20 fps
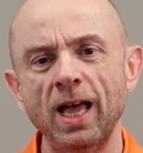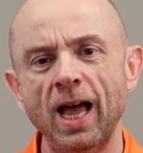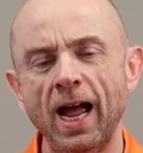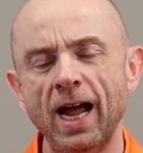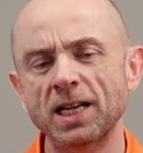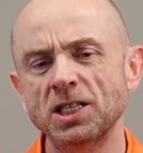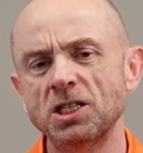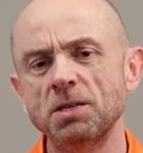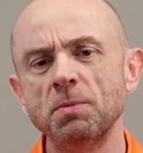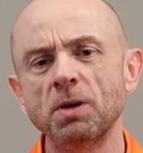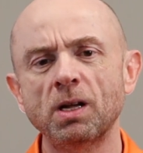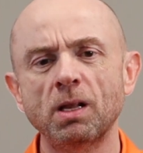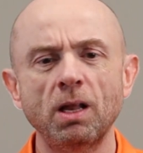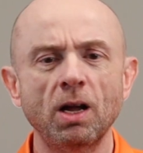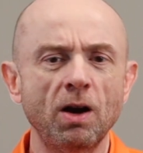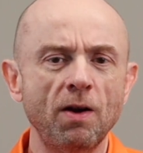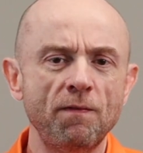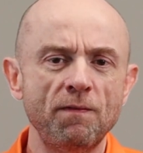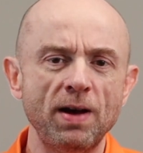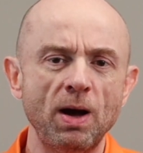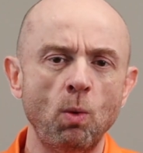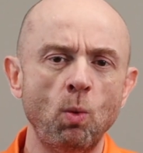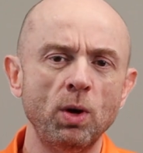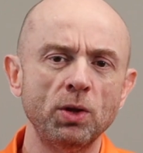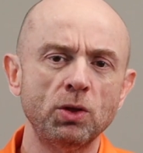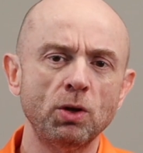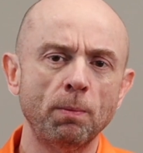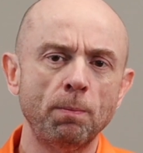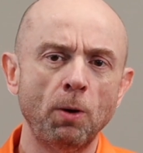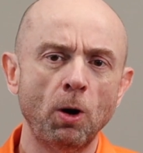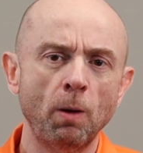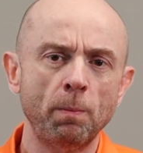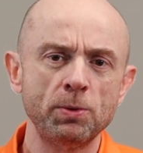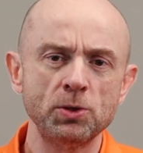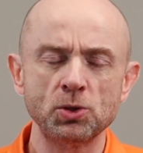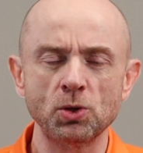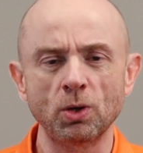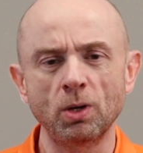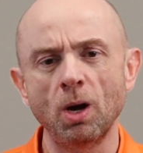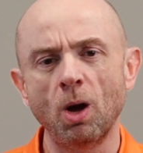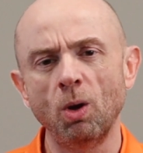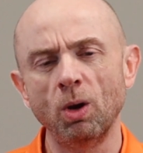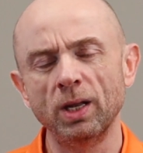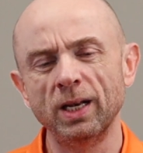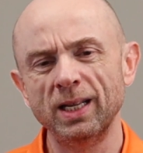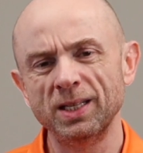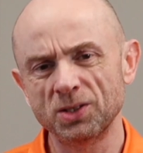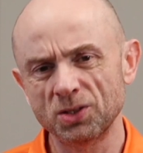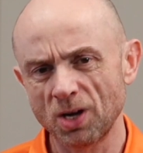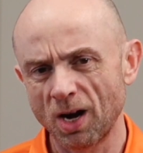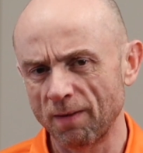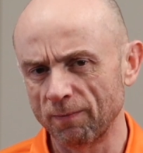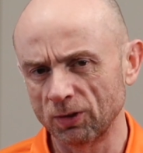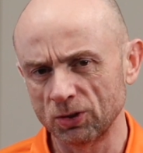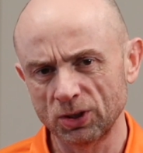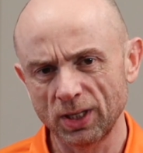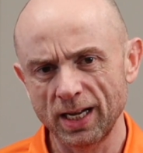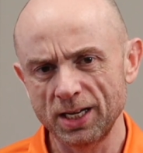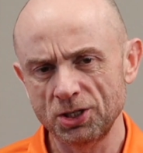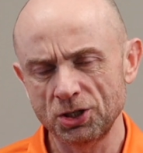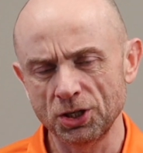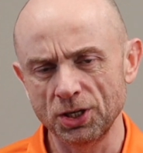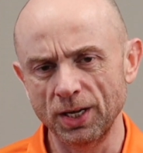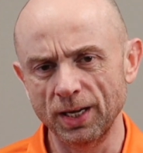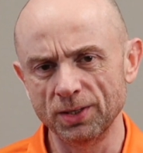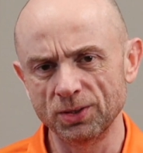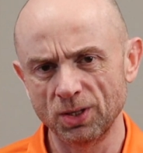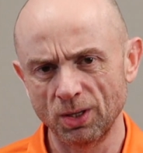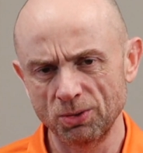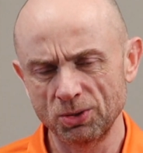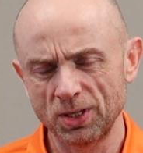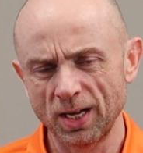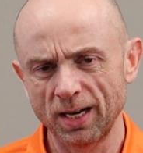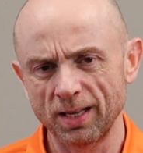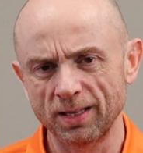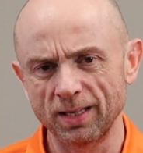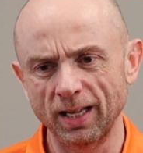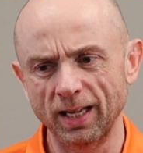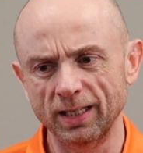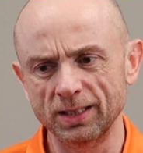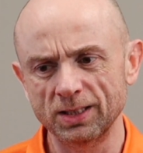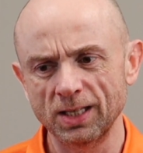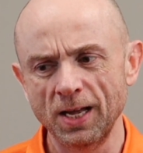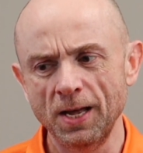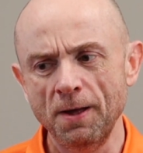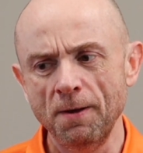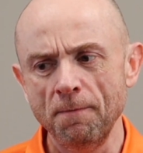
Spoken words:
Ask them to clarify what their purpose or goal in this conversation is, those kind of things.